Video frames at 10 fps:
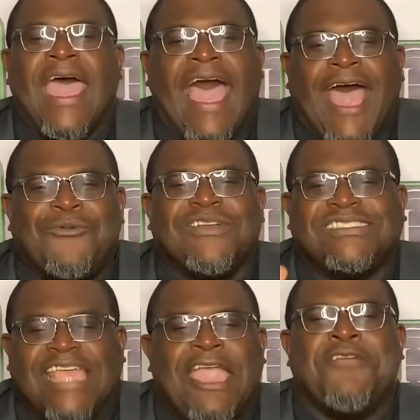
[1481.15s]
I
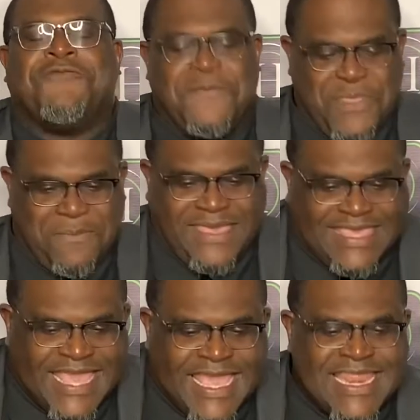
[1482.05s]
was there from the
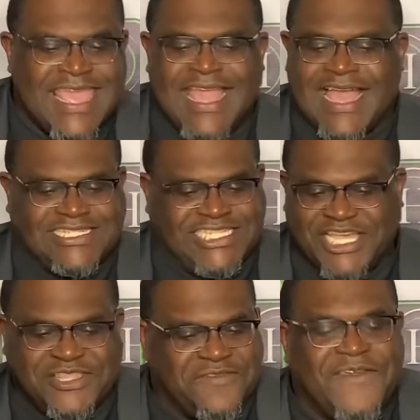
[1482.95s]
beginning
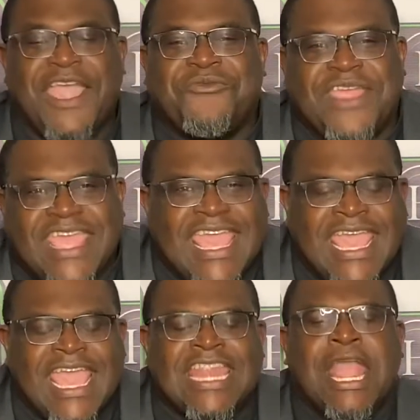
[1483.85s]
until the very
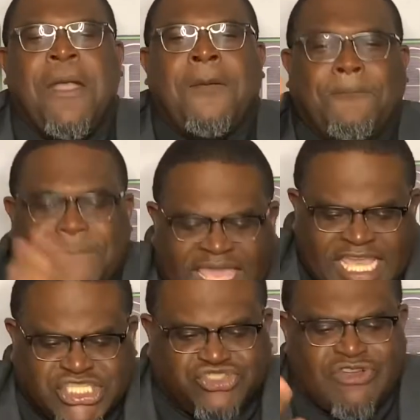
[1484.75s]
end.
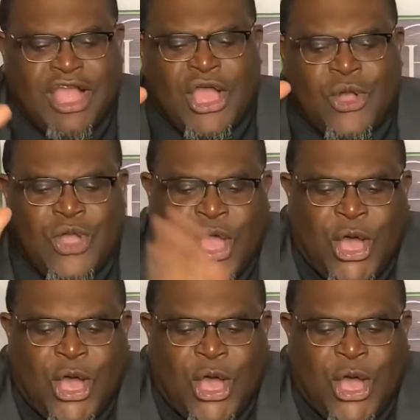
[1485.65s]
Be strong.